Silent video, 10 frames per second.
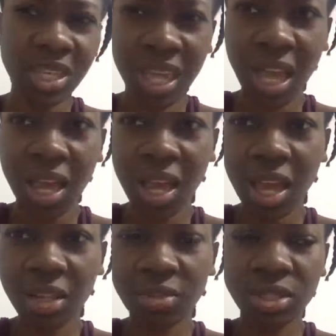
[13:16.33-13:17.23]

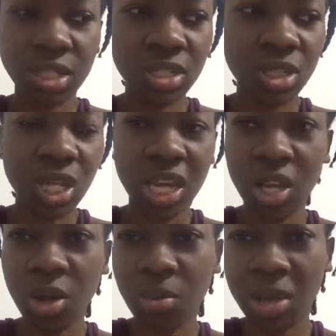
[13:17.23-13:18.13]
yeah, just to hear
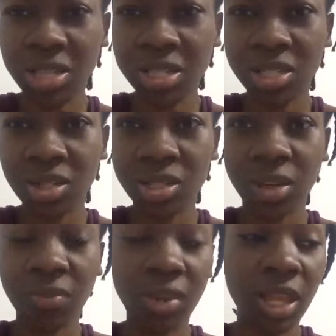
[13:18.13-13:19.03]
your message, because
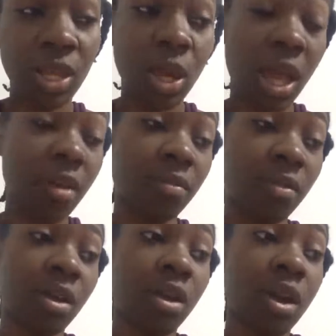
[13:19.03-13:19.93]
I feel like you have
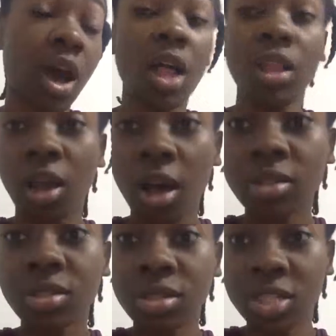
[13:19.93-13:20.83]
a
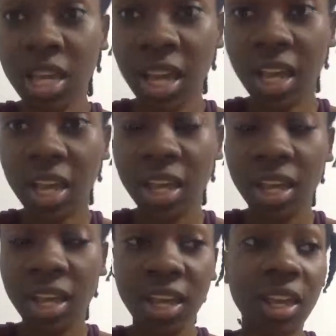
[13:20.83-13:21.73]
lot to say.
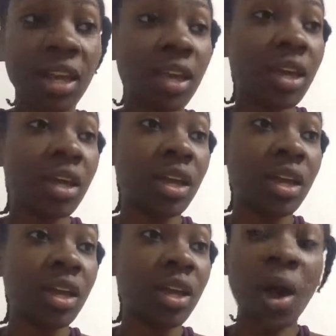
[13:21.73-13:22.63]

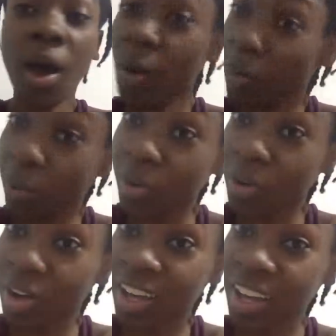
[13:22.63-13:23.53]
Yo,
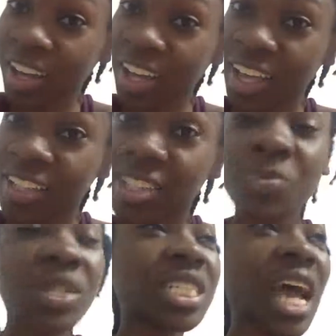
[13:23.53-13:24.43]
this
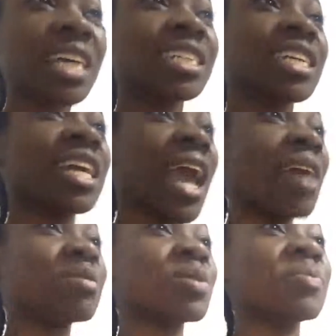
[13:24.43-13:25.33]
bitch actually
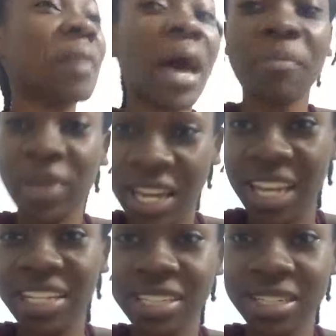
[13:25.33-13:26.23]
came to my
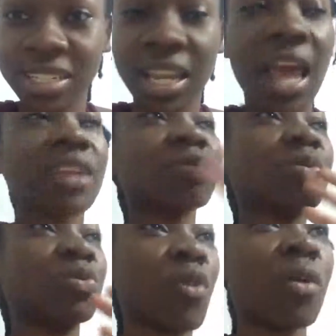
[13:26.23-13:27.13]
page, like
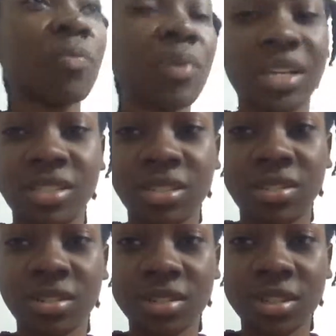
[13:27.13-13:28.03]
4
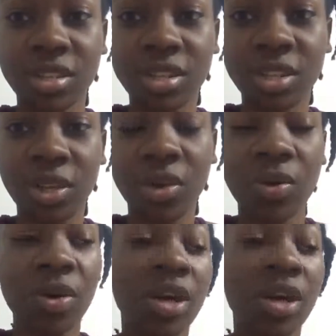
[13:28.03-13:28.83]
pictures, you know.